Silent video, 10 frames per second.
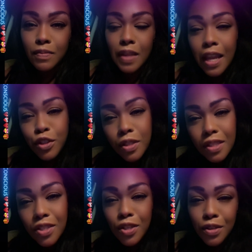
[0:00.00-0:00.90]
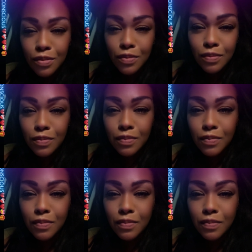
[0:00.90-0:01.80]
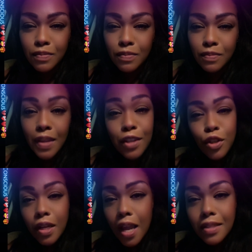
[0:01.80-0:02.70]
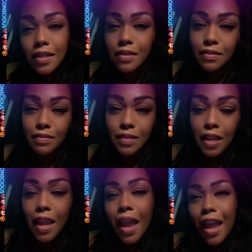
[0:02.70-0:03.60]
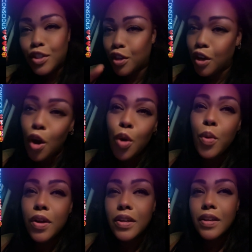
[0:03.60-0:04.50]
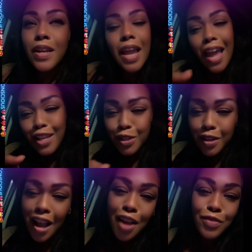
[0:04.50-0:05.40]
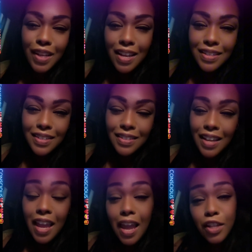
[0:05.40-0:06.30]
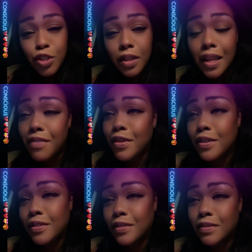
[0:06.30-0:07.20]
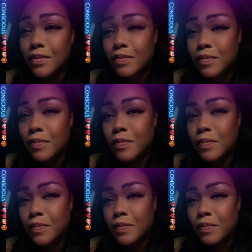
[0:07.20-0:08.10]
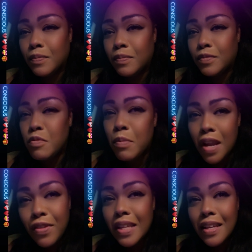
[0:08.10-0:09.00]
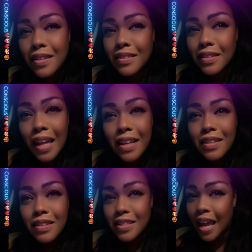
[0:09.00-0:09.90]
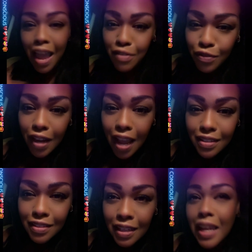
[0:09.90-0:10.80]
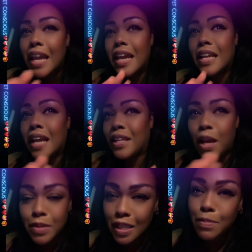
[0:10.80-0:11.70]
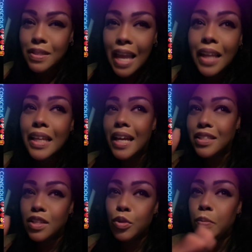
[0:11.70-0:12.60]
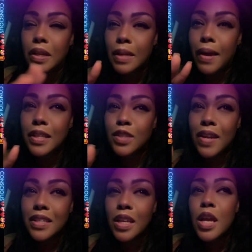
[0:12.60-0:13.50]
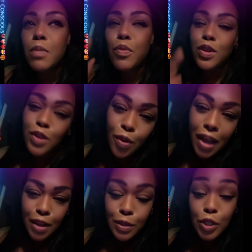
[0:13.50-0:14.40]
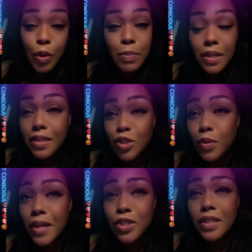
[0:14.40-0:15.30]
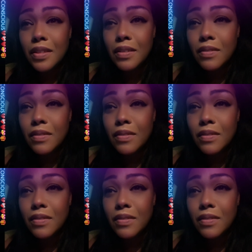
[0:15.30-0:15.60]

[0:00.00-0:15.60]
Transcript: as your sister, as your cousin, as your co-worker, as your confidant, as your lover. Remember everything? Like, because I haven't forgotten. And not that I was keeping tally, like, to throw up in anybody's face. But when you know how you show up in a situation,